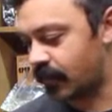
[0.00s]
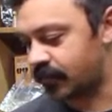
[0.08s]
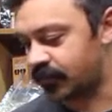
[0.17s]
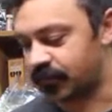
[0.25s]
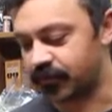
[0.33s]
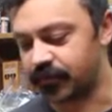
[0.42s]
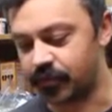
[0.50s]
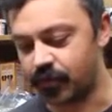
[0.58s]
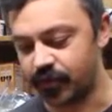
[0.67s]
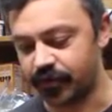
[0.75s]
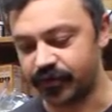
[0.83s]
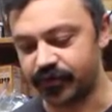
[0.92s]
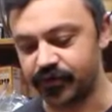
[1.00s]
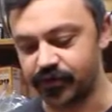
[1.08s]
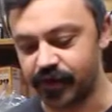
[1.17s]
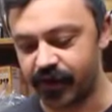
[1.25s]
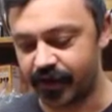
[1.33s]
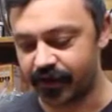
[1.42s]
So it's important to
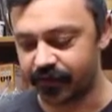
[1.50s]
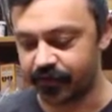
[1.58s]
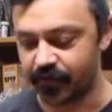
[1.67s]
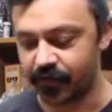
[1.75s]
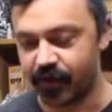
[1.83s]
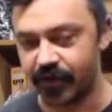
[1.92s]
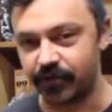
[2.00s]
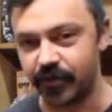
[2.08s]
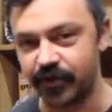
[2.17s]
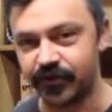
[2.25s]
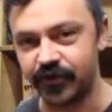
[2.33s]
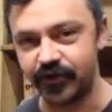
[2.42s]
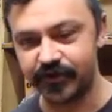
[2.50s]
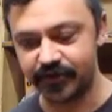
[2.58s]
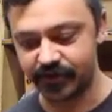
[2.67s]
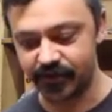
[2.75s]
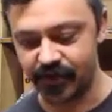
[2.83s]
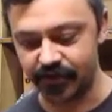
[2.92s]
have a lot of
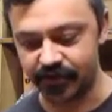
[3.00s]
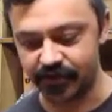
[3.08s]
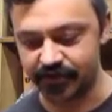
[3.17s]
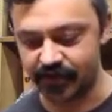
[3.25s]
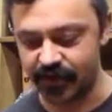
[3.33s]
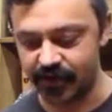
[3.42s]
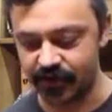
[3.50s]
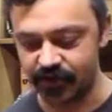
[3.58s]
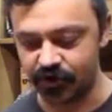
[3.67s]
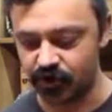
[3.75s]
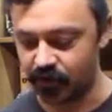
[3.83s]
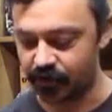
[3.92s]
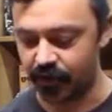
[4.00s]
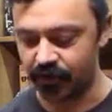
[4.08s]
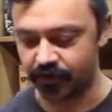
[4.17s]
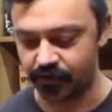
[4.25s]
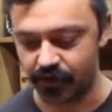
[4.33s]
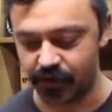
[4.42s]
patience at this stage and
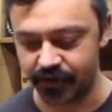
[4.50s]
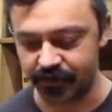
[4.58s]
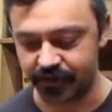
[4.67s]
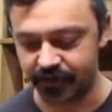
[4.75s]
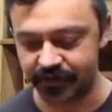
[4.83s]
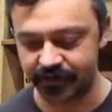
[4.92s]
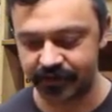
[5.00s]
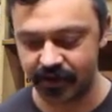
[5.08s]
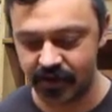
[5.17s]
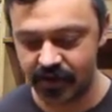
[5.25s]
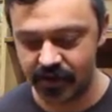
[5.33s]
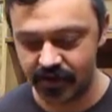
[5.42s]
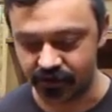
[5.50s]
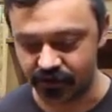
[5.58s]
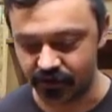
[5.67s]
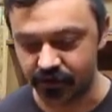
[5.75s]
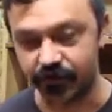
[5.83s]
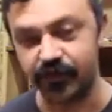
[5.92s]
throughout this to
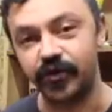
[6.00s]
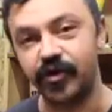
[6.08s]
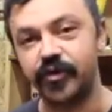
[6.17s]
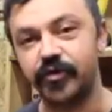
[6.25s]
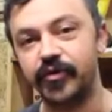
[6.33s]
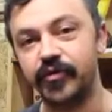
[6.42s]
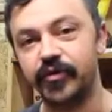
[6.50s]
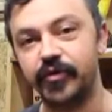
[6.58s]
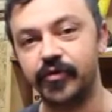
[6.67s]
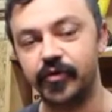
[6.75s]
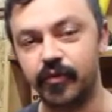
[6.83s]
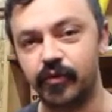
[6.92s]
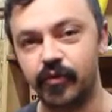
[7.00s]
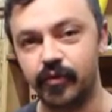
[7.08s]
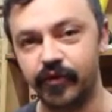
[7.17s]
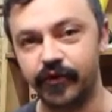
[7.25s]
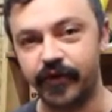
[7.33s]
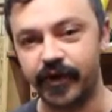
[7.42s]
go slow. You'll
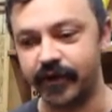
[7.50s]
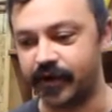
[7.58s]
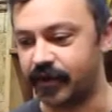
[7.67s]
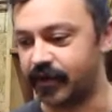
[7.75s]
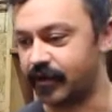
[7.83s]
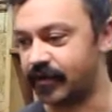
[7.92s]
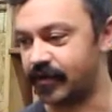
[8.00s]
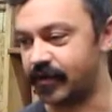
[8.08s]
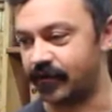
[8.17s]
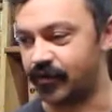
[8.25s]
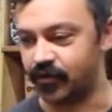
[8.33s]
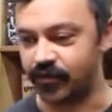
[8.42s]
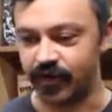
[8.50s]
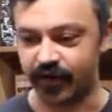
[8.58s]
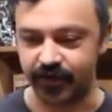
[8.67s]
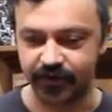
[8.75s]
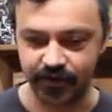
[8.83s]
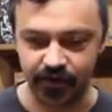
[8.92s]
find that if you take
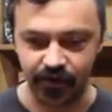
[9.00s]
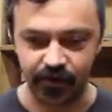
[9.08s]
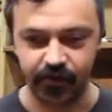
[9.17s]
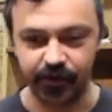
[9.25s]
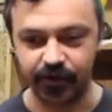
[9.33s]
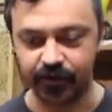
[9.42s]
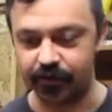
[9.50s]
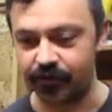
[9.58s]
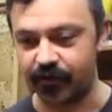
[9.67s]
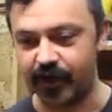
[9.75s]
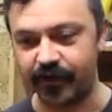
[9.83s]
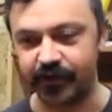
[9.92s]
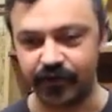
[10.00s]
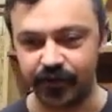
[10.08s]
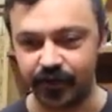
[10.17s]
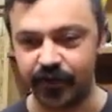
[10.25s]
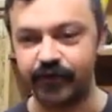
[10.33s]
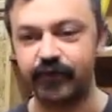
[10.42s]
it slow, it'll go faster
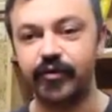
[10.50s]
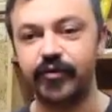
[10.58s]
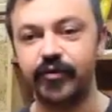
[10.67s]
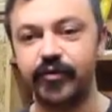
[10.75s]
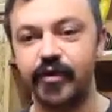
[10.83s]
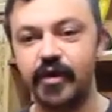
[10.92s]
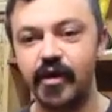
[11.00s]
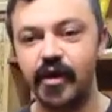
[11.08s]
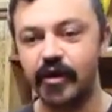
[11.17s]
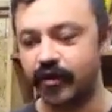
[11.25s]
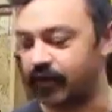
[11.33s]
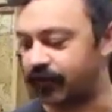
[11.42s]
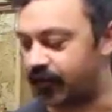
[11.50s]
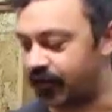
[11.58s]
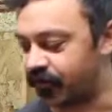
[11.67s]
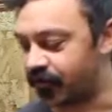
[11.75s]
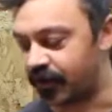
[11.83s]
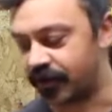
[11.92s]
than if you get
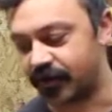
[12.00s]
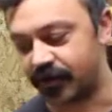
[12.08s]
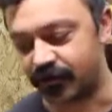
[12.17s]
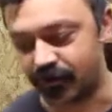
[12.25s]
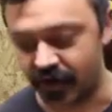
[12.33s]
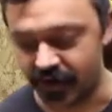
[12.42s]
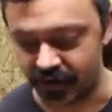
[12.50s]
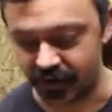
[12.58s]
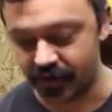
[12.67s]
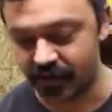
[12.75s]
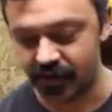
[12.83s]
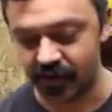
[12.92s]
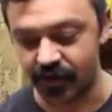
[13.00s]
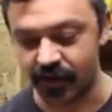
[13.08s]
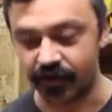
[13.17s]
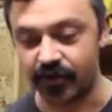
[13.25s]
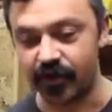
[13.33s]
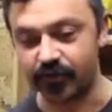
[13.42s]
frustrated and try and
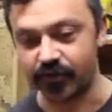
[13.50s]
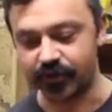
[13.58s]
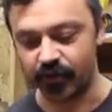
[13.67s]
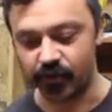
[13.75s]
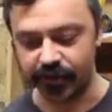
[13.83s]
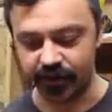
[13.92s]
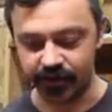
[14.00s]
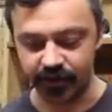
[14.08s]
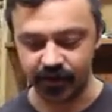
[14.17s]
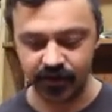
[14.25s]
cut really quickly.